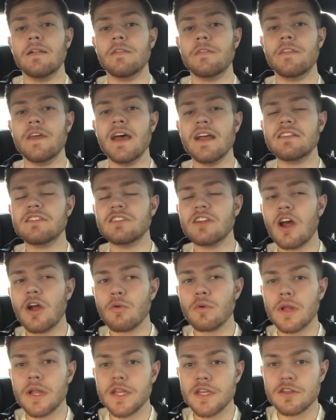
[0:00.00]
That's
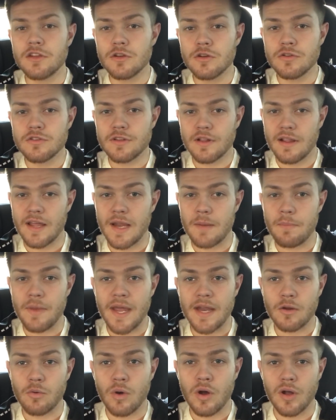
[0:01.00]
not really due to like
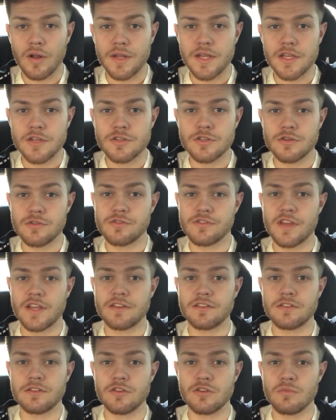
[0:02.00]
bad quality issues.
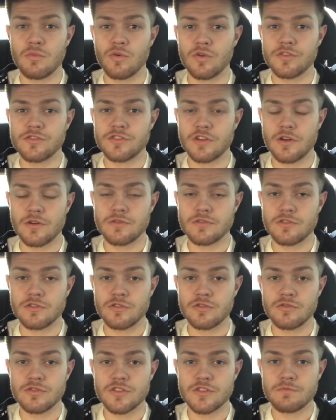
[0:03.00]
That's due more so
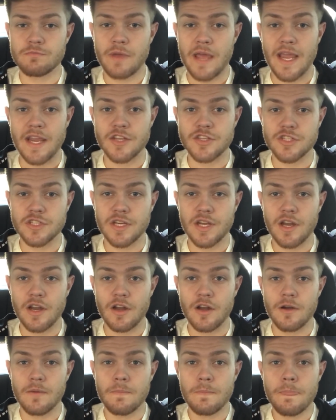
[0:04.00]
to just packaging
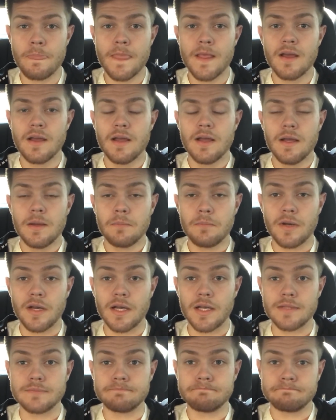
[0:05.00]
error.
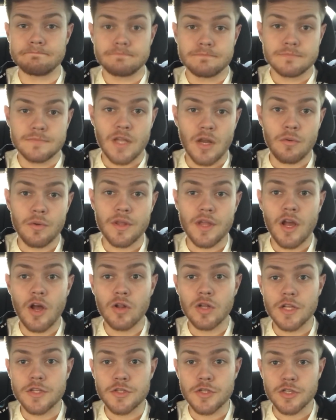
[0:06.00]
But not really a
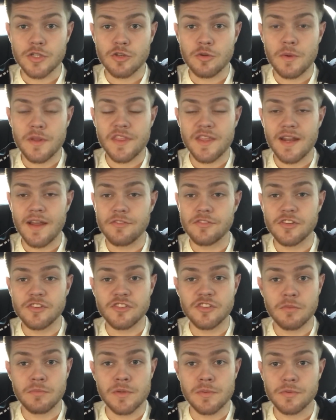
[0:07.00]
whole lot you can do about that. I've seen
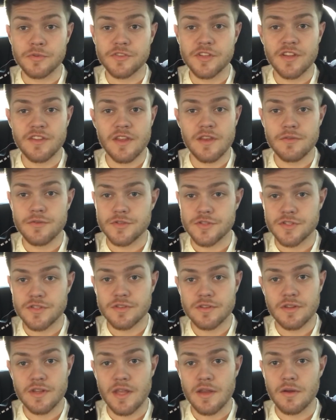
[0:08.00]
some people said
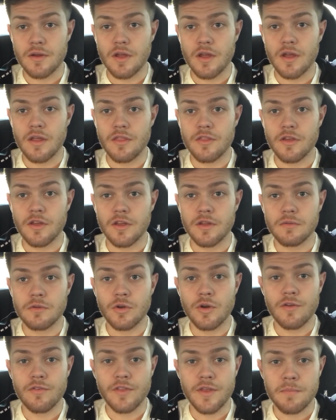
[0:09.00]

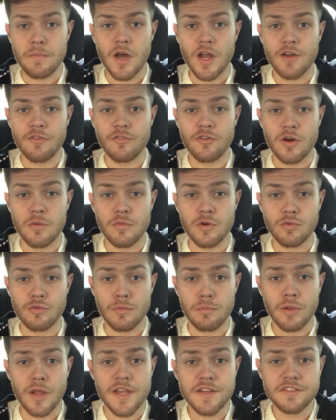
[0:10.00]
whoever they bought it from would
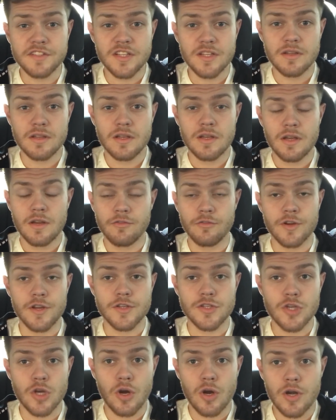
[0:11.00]
replace it free of
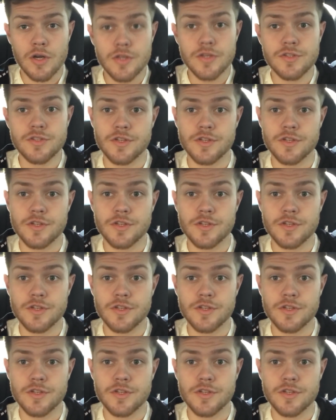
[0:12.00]
charge.